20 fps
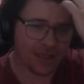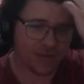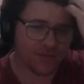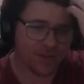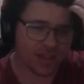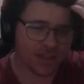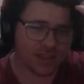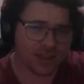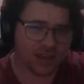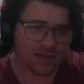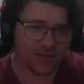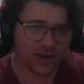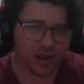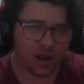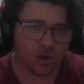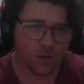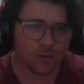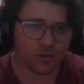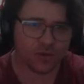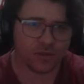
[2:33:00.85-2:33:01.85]
They've kicked 7
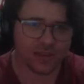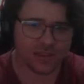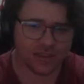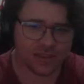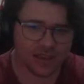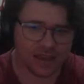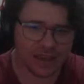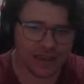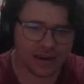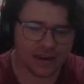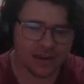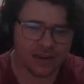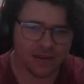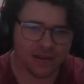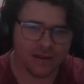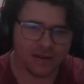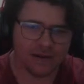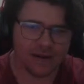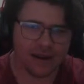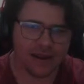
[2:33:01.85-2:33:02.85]
goals, 16,
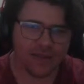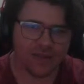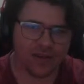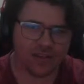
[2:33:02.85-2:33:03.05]
and